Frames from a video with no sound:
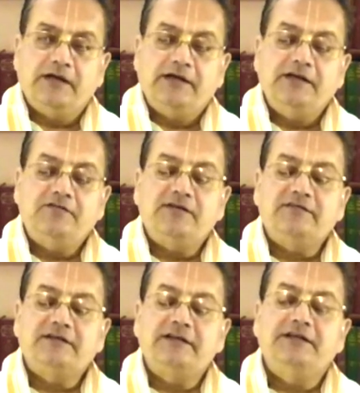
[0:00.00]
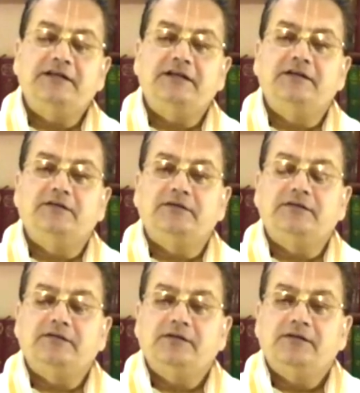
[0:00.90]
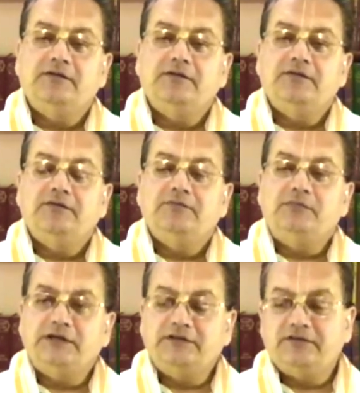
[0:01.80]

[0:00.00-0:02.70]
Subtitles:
He translated Bhakti